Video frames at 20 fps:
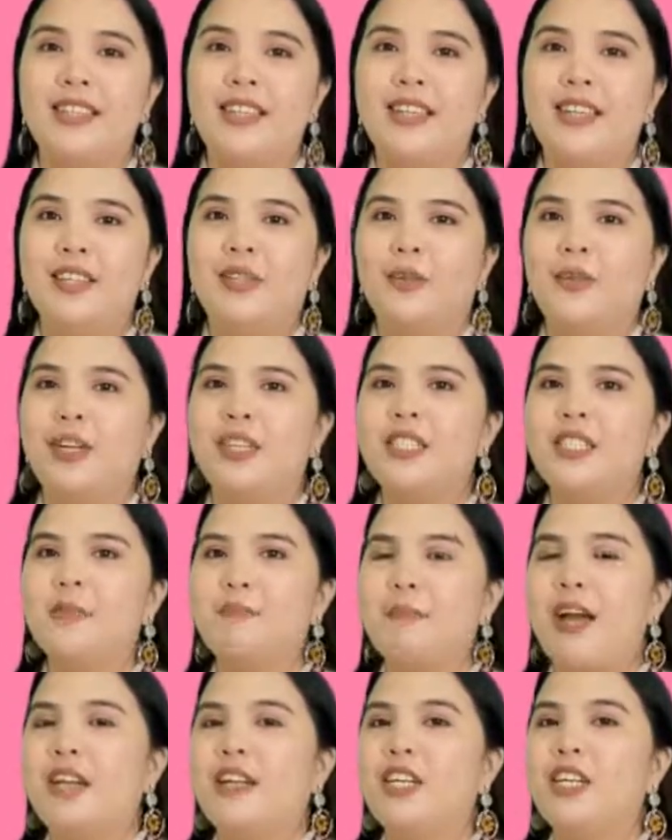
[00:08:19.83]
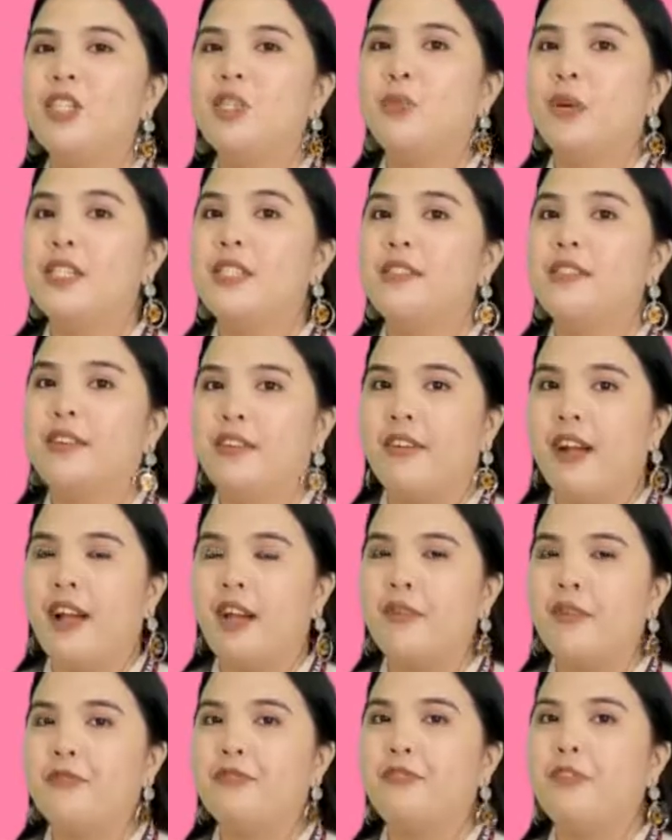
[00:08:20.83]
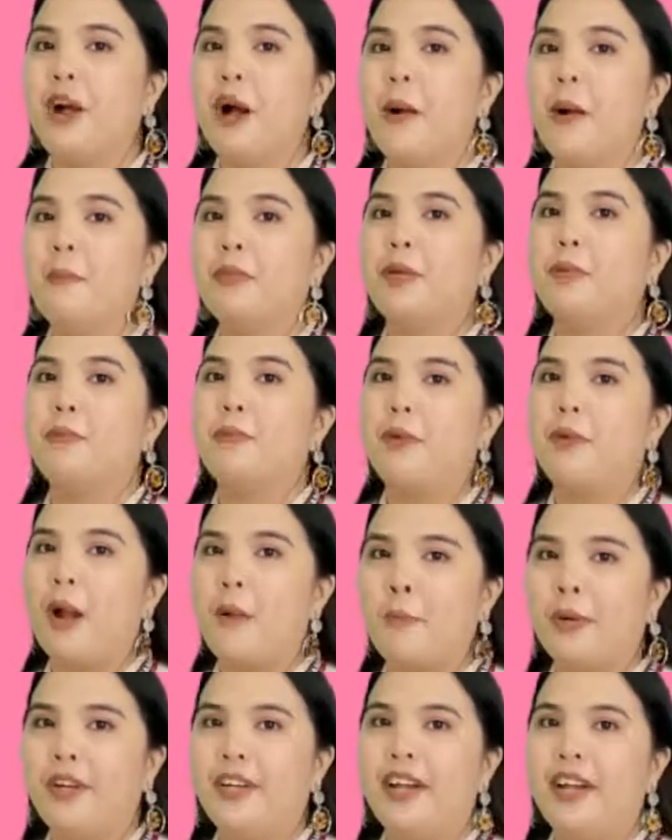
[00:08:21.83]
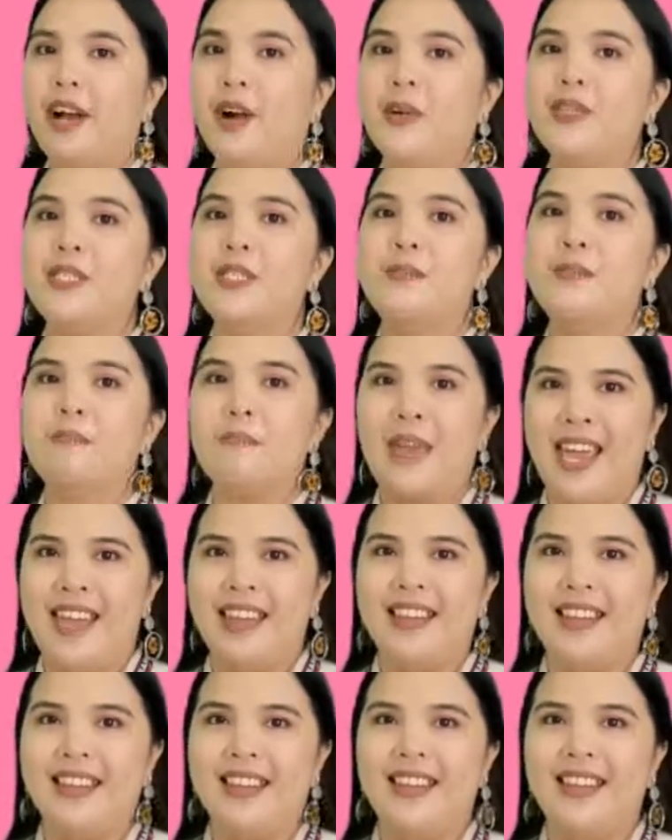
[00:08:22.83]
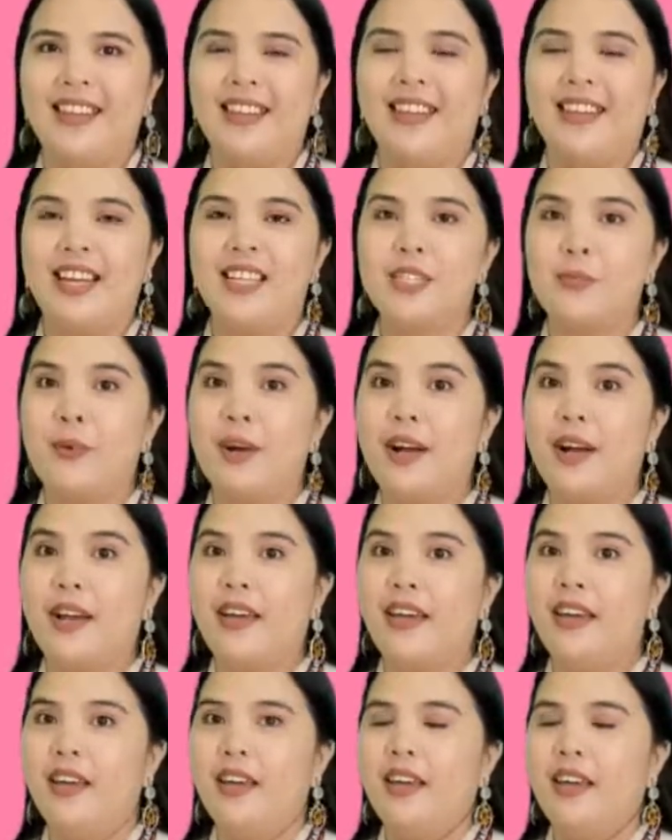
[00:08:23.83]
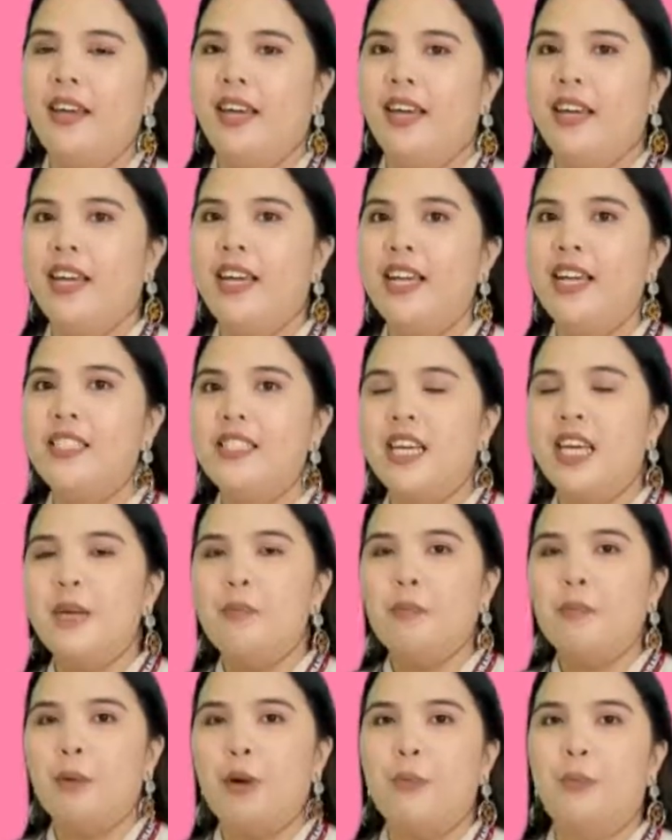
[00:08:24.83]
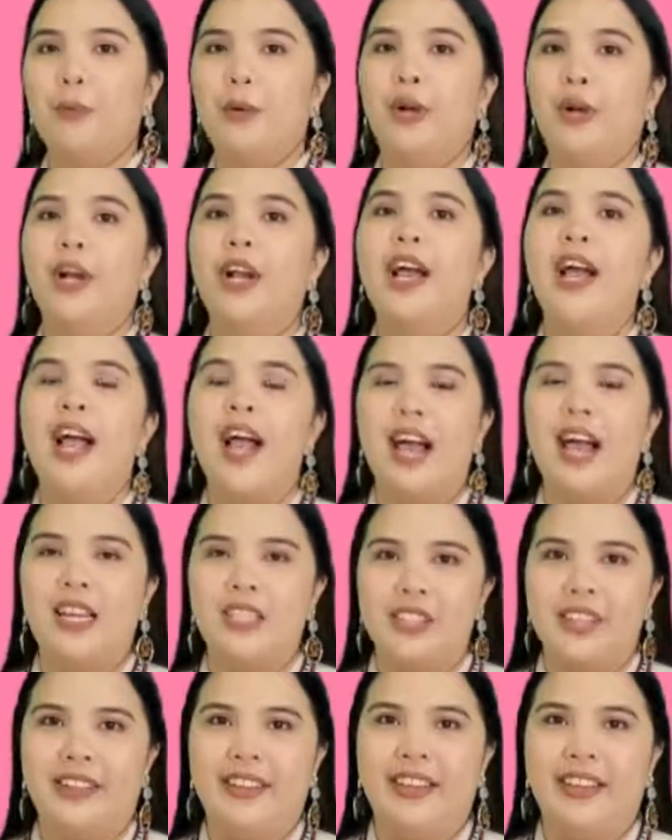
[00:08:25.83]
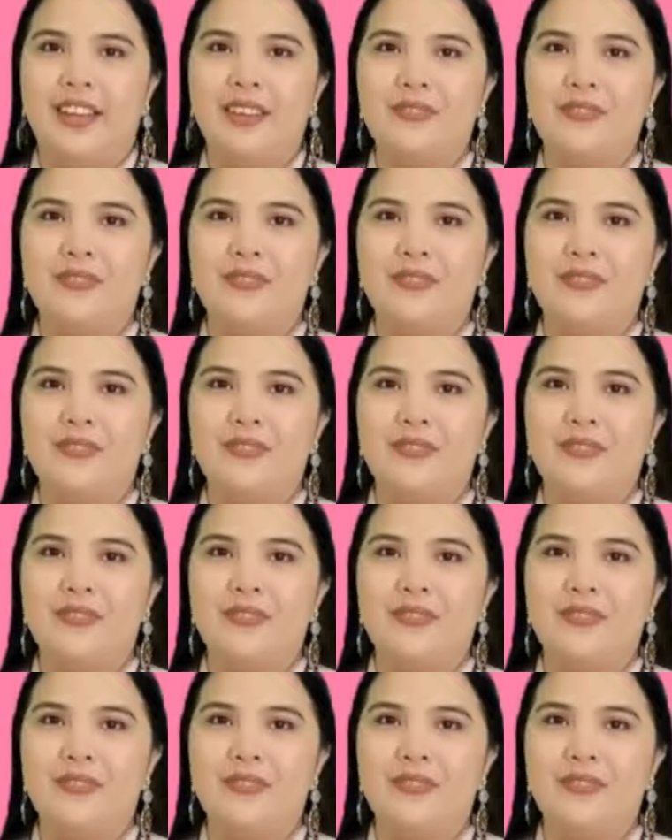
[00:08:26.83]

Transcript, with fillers: the word Spanish was derived from the proper noun Spain. That's why it is a proper adjective.